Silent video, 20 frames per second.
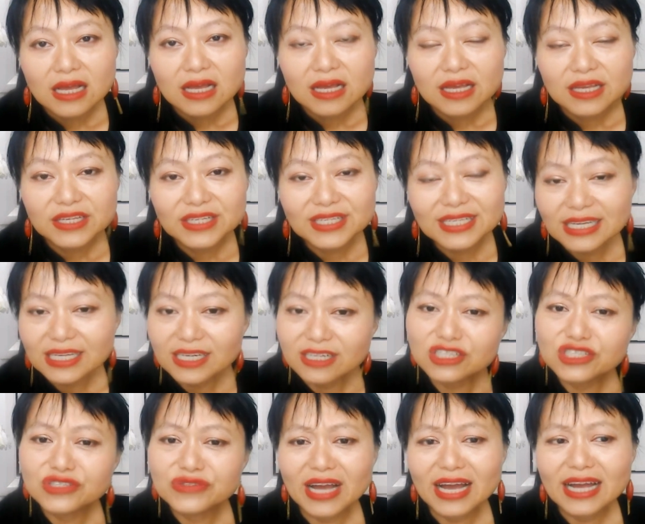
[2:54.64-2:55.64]
You see, in
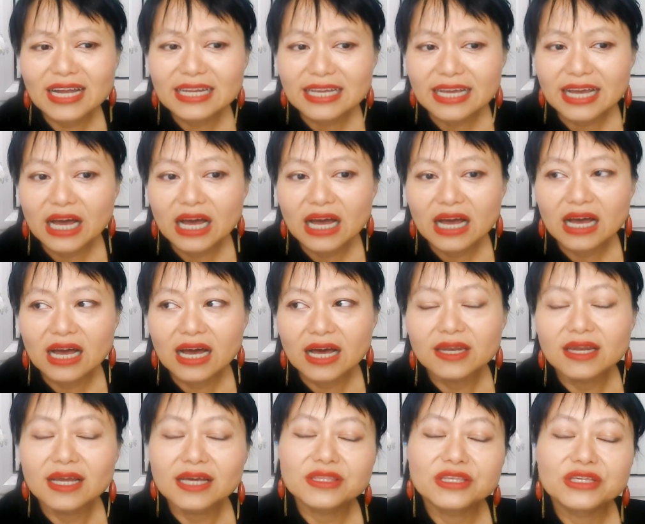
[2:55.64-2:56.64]
Australia,
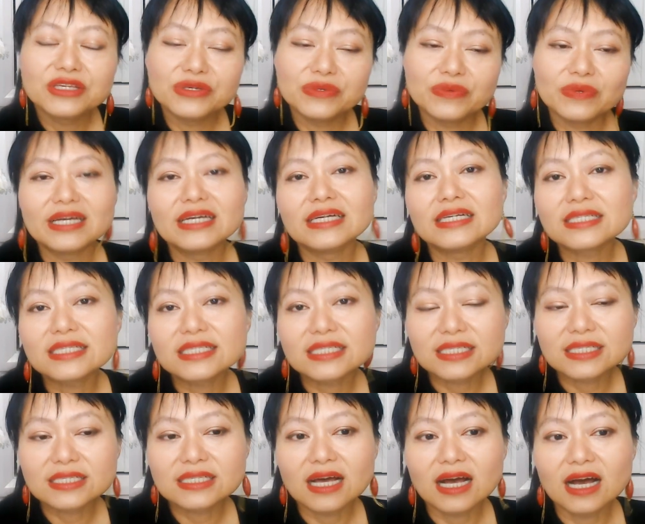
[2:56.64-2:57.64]
unlike the
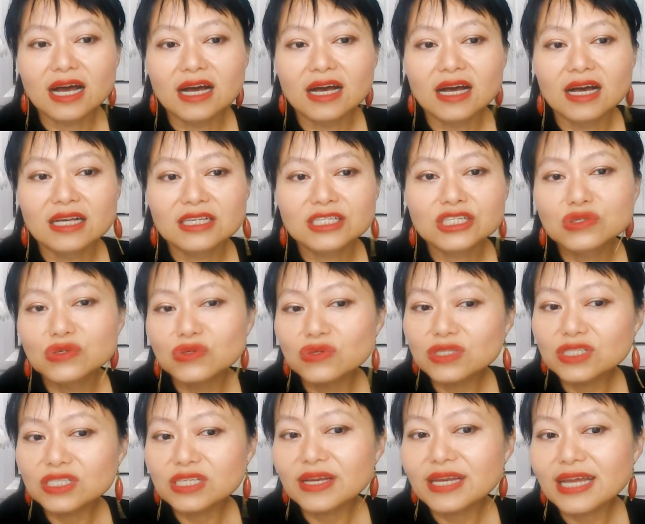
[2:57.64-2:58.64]
US,
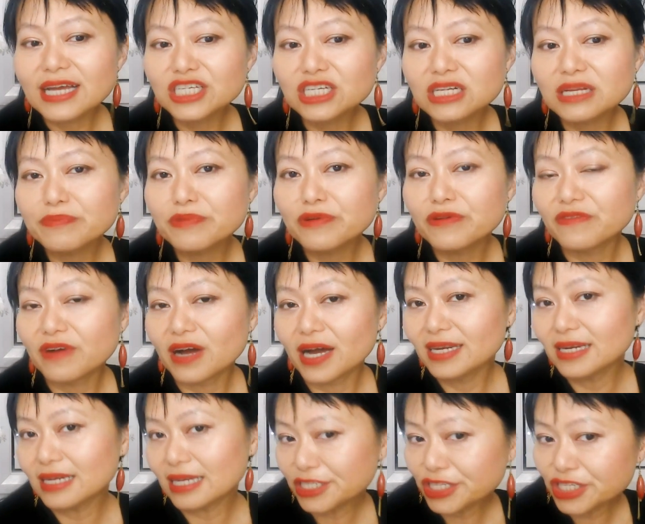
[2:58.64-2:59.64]
schools don't actually
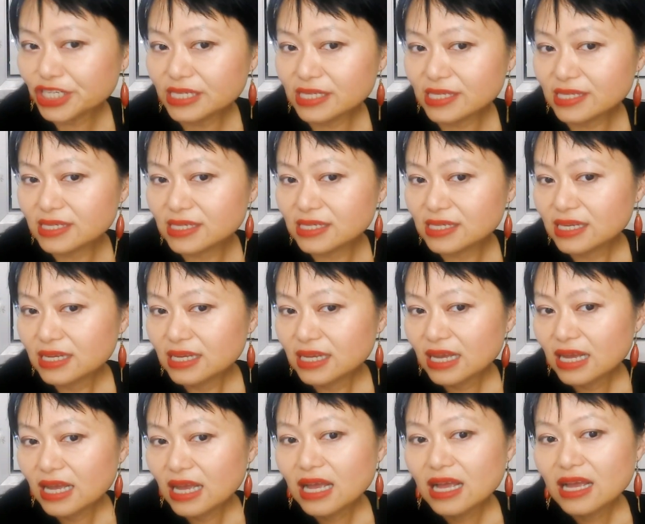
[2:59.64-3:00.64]
provide lunches.
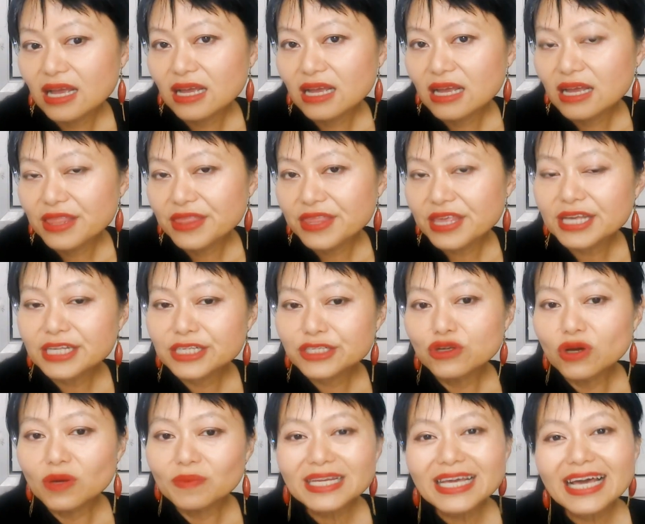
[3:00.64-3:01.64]
There's
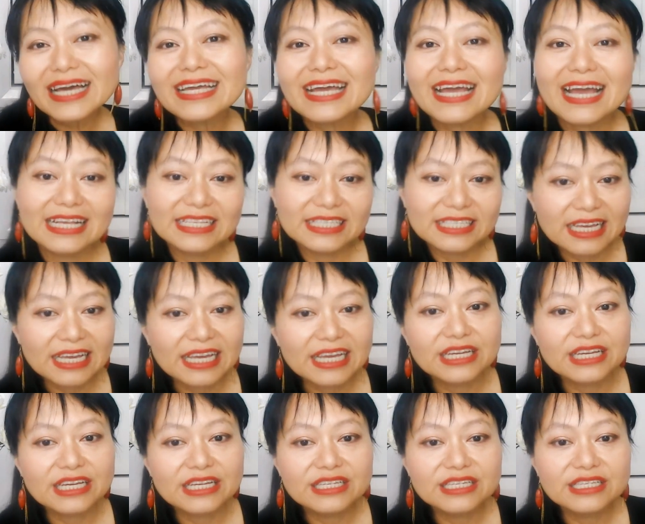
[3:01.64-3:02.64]
normally a
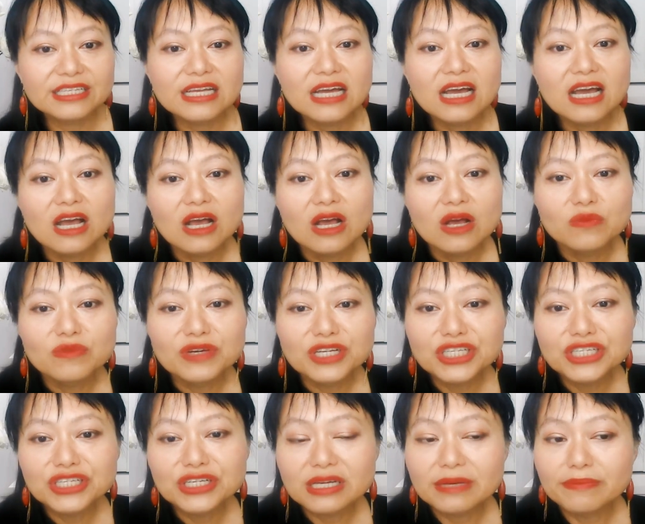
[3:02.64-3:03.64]
canteen
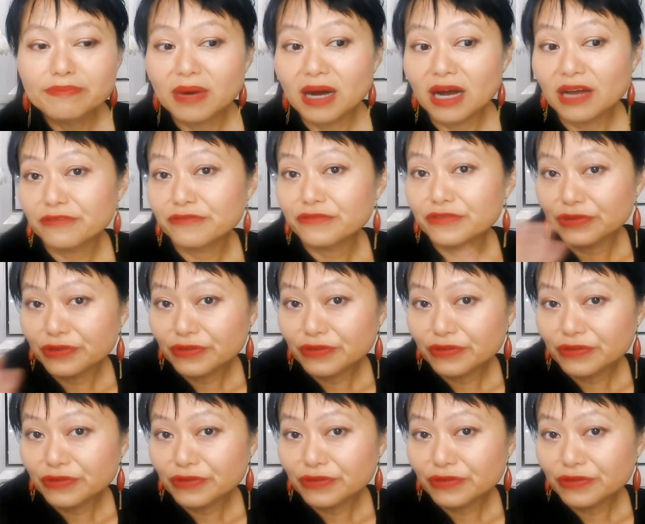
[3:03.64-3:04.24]
which you can buy food